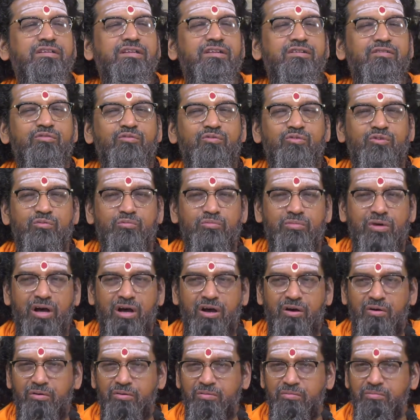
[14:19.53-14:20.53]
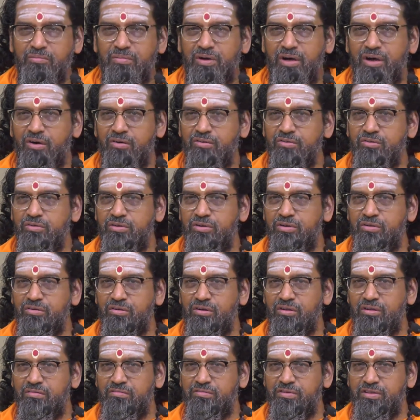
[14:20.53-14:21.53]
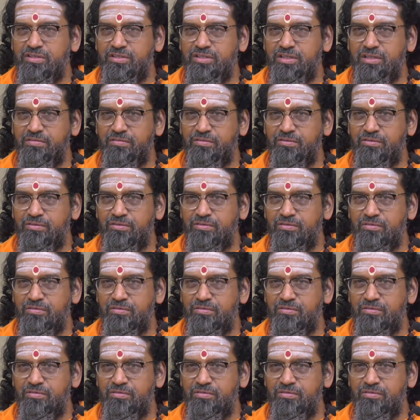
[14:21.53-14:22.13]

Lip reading: send good bhav. Bhav you can always have good.